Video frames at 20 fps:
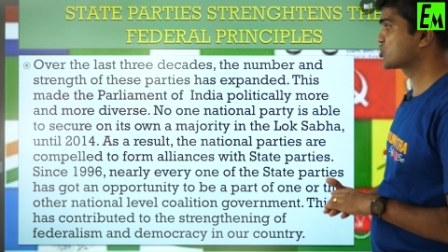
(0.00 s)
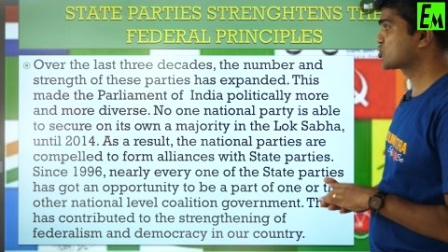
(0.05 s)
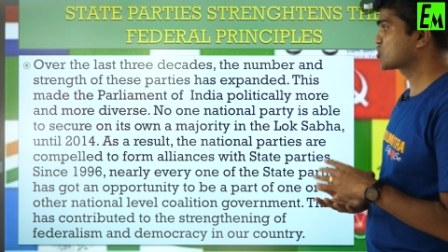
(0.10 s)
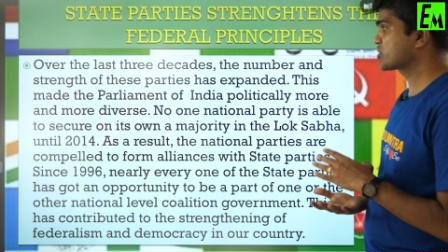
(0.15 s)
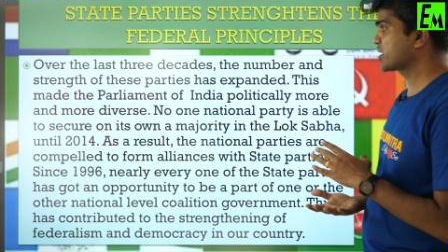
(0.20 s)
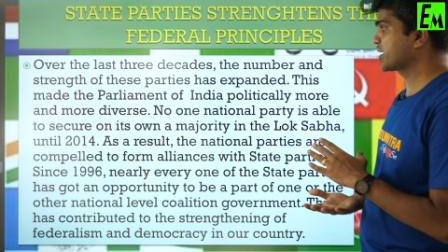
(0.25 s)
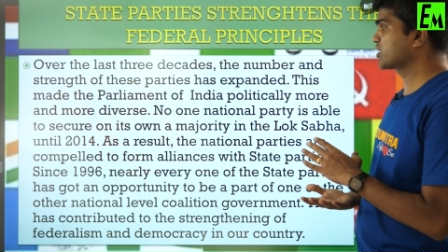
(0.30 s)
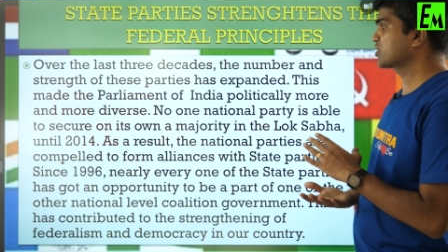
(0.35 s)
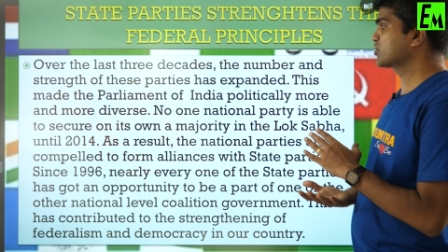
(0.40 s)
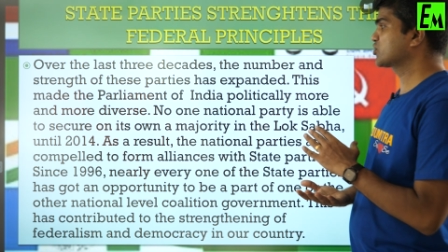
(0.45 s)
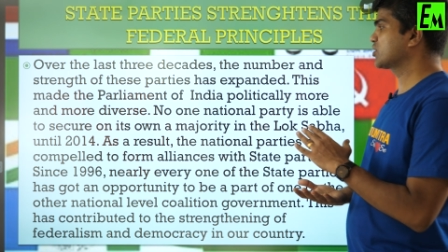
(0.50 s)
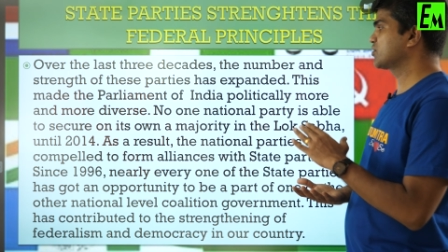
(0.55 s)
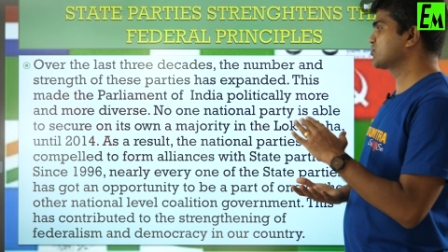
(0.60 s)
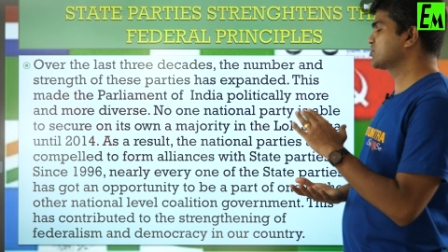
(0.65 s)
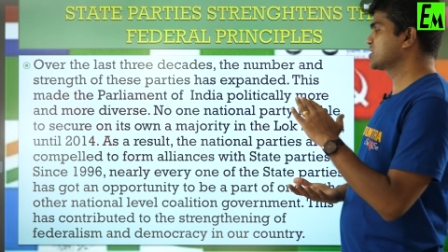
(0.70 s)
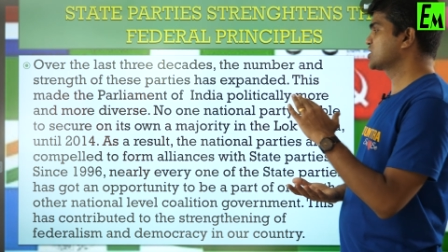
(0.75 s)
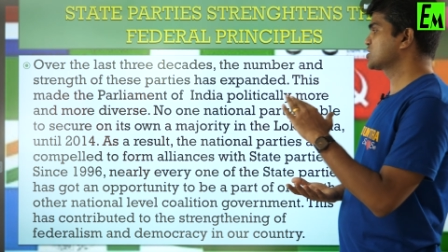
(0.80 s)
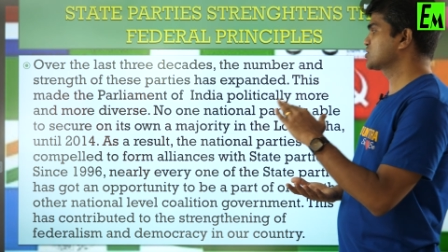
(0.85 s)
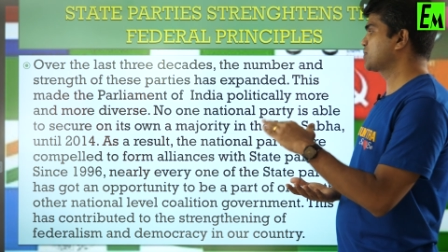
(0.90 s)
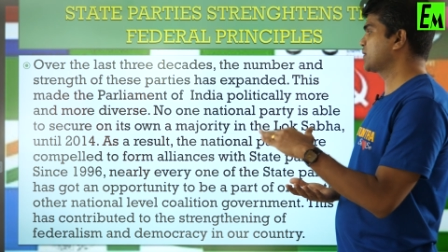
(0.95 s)
strength
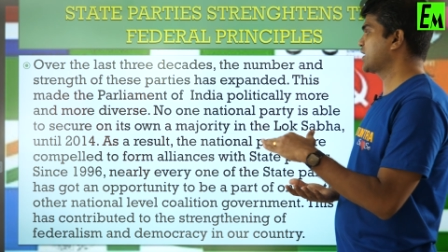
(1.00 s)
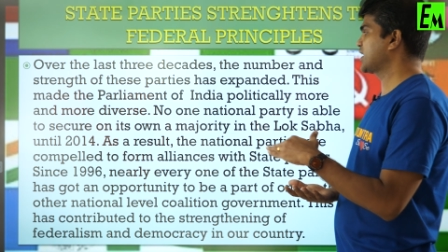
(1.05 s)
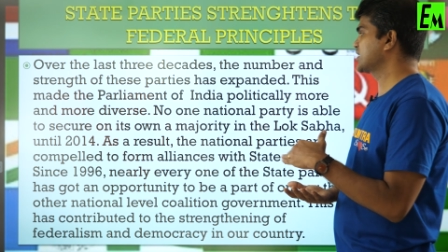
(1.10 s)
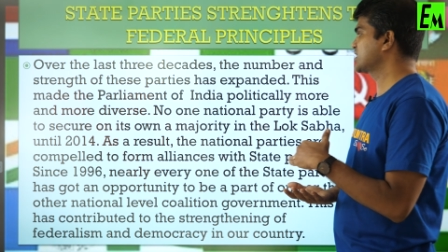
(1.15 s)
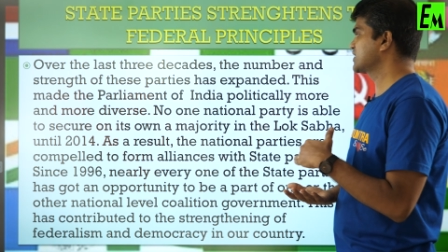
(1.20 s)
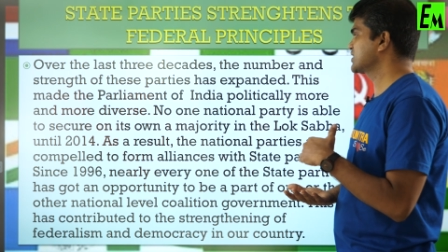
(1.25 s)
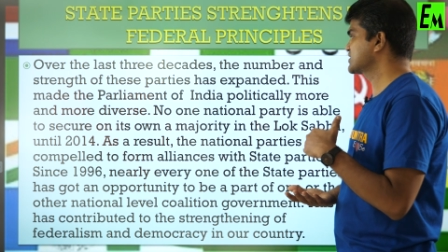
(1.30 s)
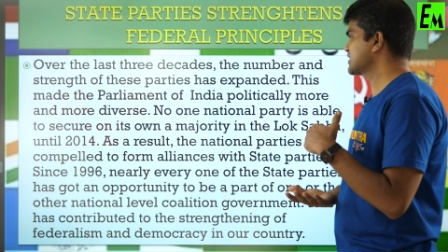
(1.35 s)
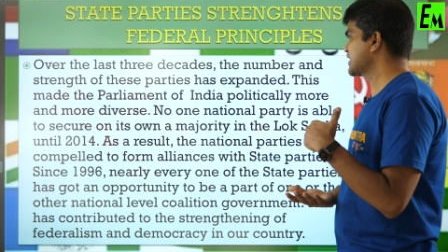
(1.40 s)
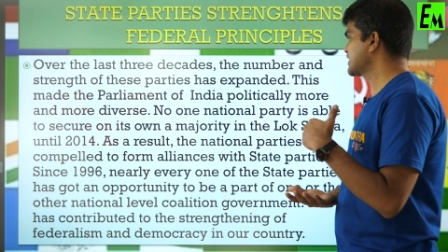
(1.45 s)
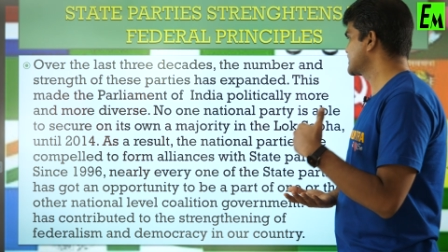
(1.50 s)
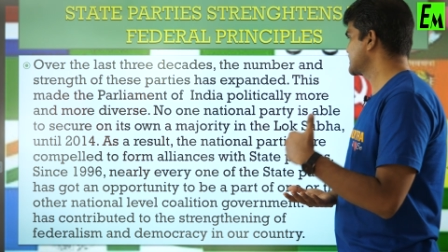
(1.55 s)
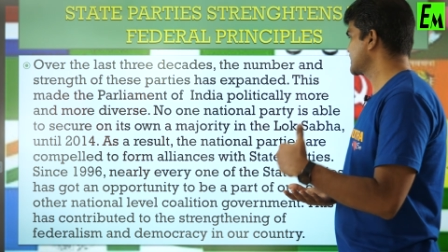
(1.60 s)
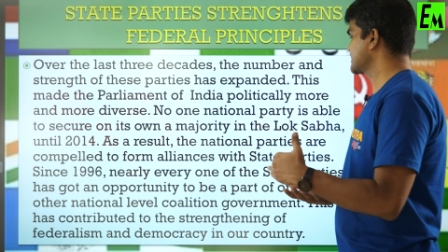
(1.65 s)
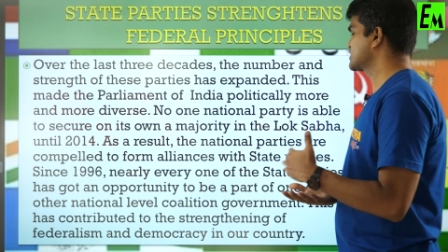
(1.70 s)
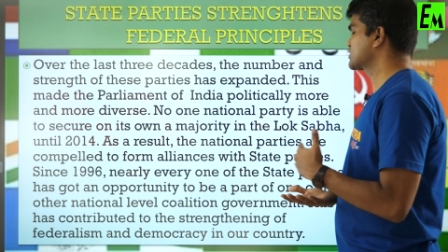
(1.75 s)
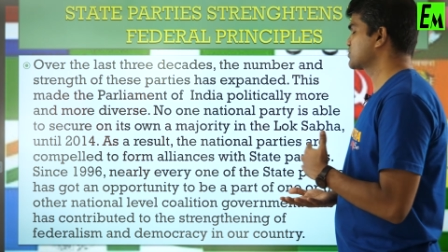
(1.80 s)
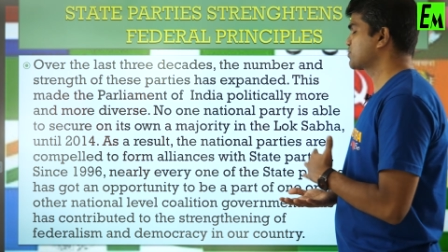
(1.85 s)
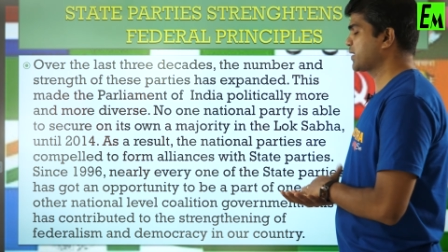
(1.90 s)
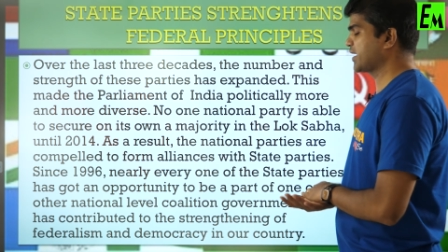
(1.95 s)
of these parties has
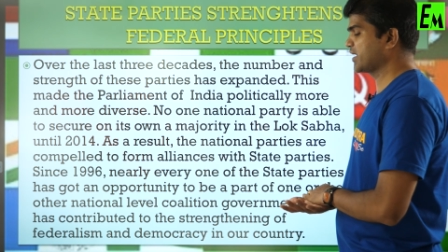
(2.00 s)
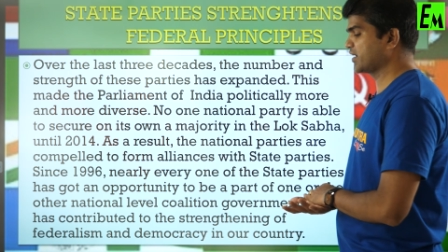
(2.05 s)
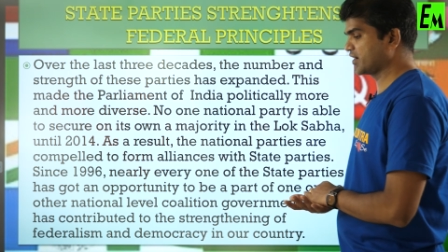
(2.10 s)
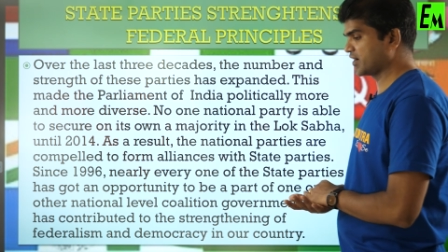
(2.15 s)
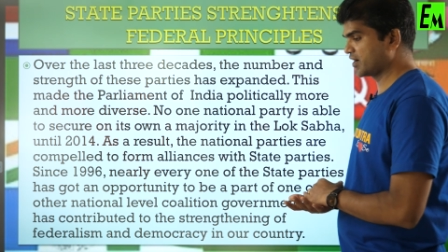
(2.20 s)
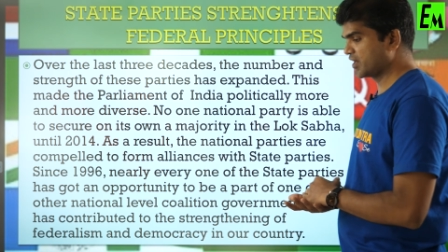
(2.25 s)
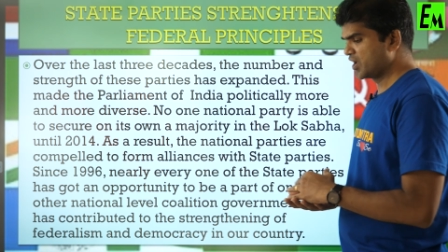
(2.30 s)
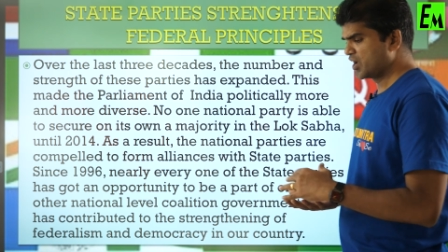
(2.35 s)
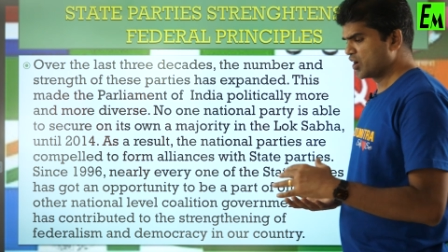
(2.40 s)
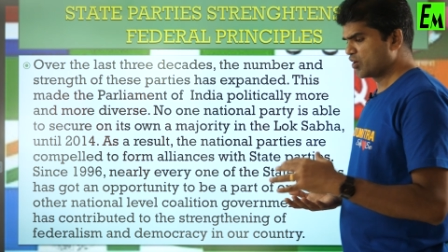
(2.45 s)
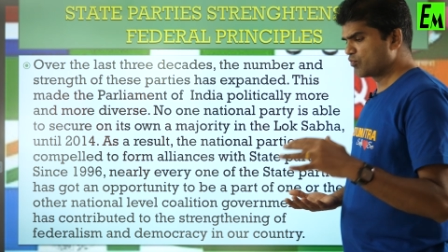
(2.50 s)
expanded.